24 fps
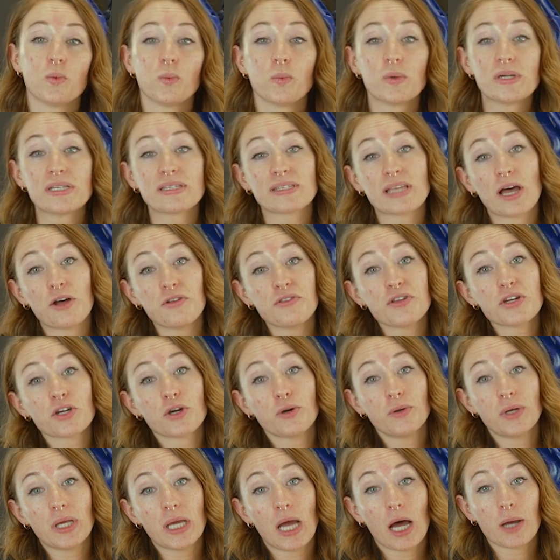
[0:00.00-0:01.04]
We sell the
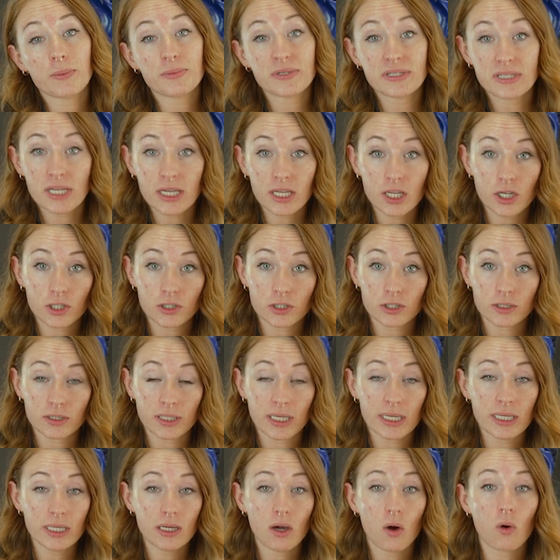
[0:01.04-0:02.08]
GuniHub
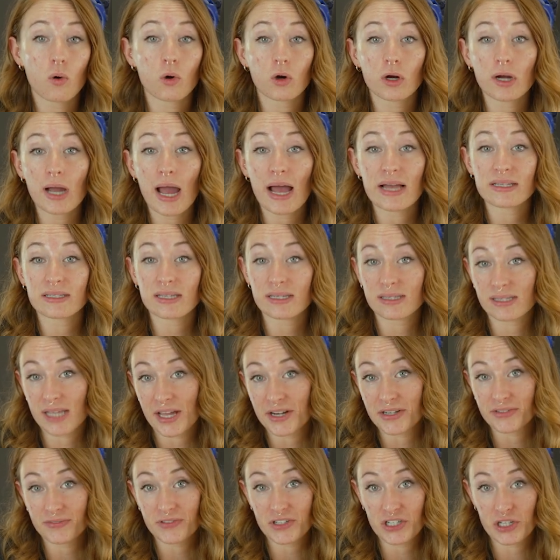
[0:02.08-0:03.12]
singularly or as a
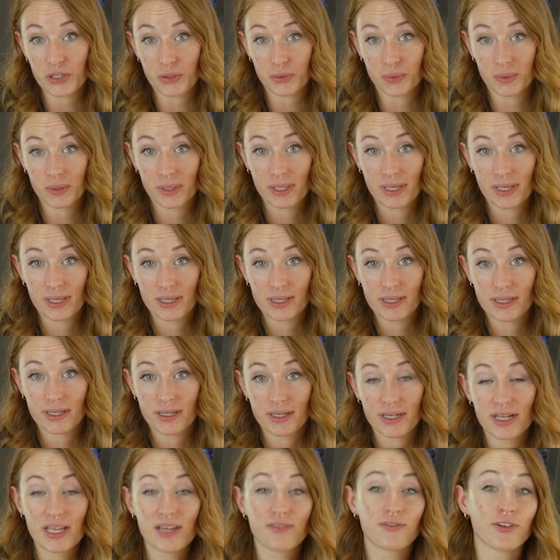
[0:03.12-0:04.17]
set of 2.
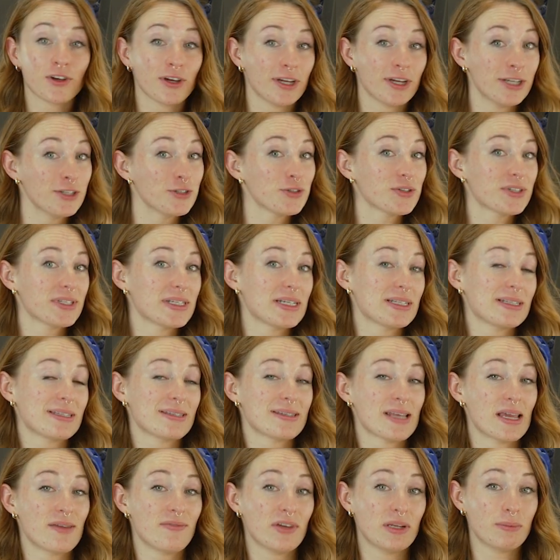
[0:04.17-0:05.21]
If you're interested in
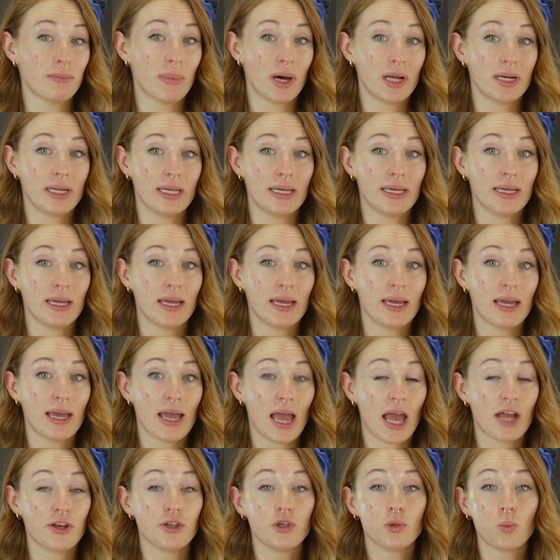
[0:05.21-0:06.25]
saving money
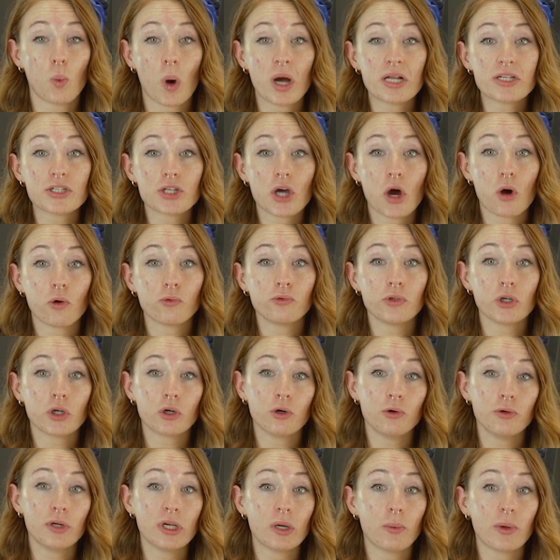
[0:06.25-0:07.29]
and you want to own the
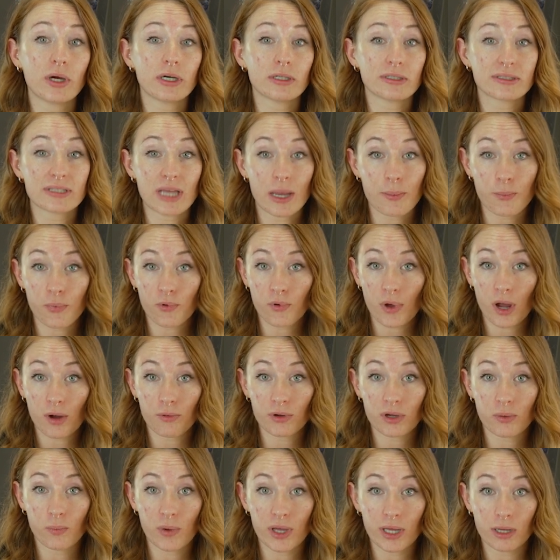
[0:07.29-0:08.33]
GuniWheel temporary
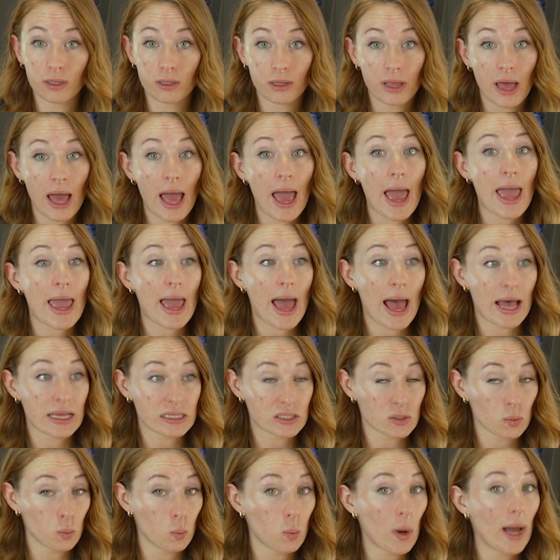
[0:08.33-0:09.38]
wheel as
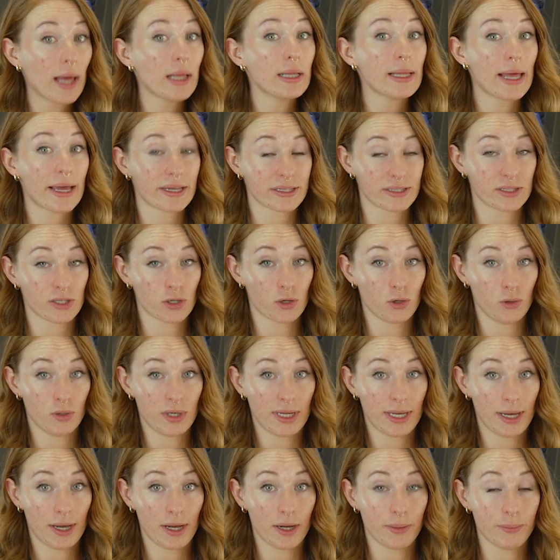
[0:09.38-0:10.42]
well as the
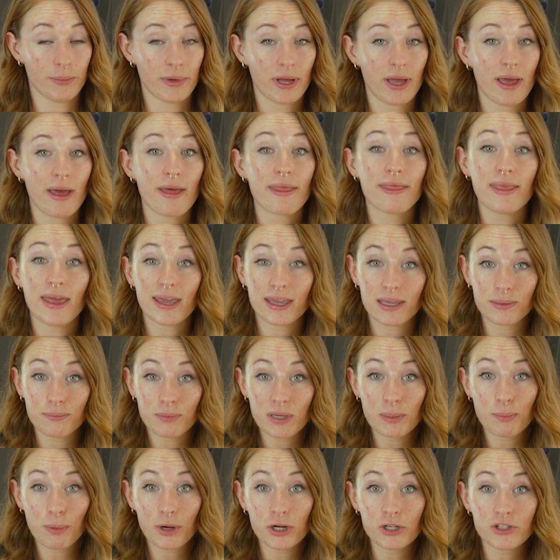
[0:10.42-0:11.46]
GuniHub, they can be
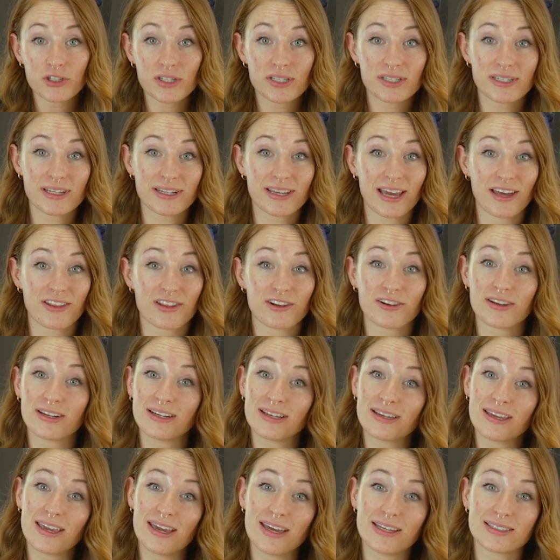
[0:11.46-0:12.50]
purchased together in a
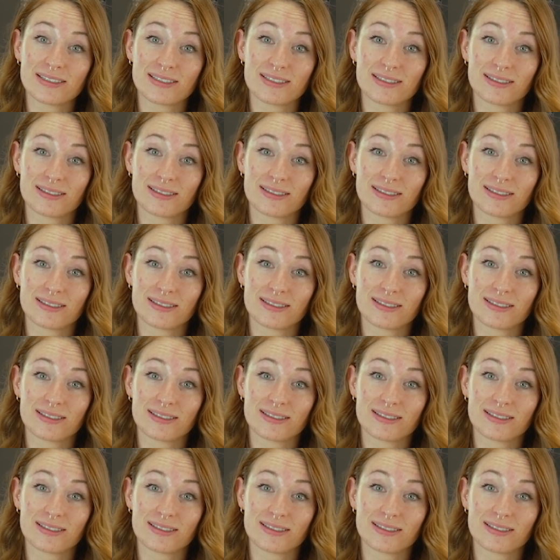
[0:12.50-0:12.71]
kit.